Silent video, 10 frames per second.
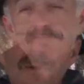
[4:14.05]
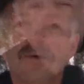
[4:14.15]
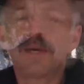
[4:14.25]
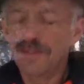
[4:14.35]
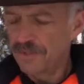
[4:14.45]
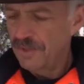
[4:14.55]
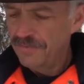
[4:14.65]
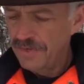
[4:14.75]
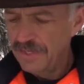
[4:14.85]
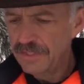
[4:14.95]
Okay, so
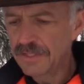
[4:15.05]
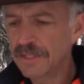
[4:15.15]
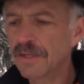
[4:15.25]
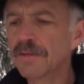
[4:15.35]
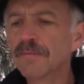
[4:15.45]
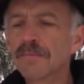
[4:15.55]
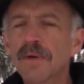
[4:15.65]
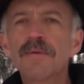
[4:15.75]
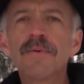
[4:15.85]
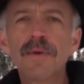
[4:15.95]
I've
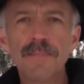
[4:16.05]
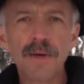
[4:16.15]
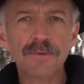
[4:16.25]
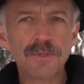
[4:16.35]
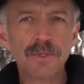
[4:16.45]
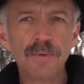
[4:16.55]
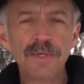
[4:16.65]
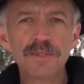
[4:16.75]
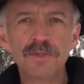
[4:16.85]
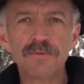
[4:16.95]
had about 2
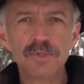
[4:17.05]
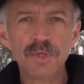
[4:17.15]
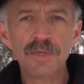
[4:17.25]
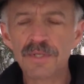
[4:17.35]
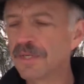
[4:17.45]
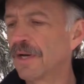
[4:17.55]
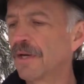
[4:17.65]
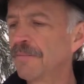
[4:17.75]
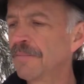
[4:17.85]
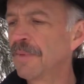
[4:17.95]
weeks of shooting
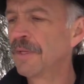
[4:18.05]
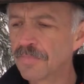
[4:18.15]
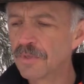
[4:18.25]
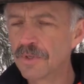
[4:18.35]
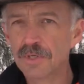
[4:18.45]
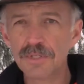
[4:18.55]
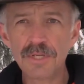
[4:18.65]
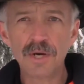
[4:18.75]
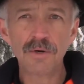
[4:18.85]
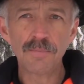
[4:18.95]
time. You can
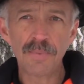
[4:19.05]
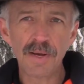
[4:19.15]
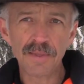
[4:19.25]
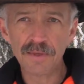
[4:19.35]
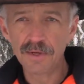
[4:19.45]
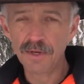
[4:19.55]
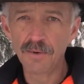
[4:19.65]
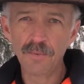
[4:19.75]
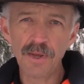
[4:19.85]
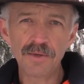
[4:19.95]
tell by the
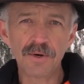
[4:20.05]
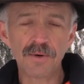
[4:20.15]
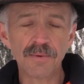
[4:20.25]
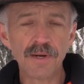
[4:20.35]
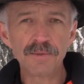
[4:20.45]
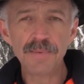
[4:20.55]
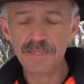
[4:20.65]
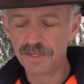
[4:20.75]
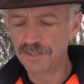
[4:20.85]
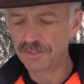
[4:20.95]
weather around me
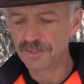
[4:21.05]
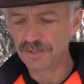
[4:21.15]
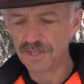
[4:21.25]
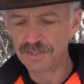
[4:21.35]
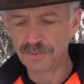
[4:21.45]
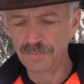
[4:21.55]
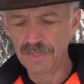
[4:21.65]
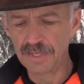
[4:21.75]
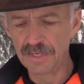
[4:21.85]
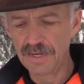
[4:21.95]
that it still hasn't
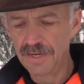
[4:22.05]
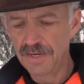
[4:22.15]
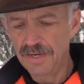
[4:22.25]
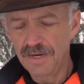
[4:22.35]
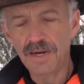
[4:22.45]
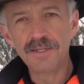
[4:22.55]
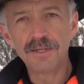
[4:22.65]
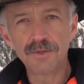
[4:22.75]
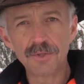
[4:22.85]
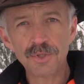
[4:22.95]
been
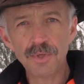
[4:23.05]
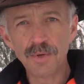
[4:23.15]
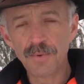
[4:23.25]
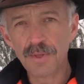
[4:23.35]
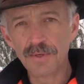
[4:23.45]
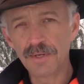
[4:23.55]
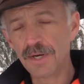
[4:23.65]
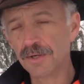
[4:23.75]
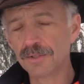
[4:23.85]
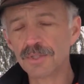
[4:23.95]
ideal shooting weather
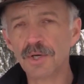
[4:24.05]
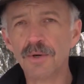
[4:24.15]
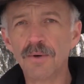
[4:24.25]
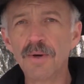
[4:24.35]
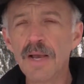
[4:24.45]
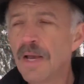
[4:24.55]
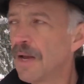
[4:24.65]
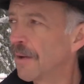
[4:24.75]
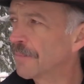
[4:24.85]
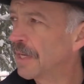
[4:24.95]
here, so
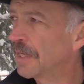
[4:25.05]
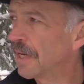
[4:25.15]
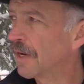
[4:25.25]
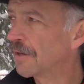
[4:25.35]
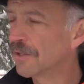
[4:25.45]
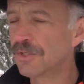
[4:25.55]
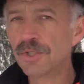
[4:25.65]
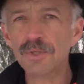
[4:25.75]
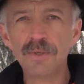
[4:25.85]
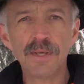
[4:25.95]
I'm getting out and
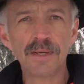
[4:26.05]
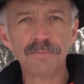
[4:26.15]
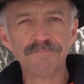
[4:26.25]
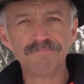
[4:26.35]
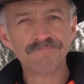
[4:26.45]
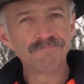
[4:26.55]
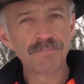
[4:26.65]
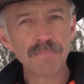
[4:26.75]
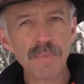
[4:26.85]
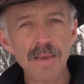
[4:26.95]
shooting
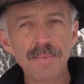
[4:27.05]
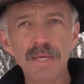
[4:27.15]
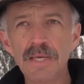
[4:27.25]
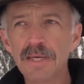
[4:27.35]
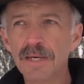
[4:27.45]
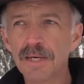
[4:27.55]
maybe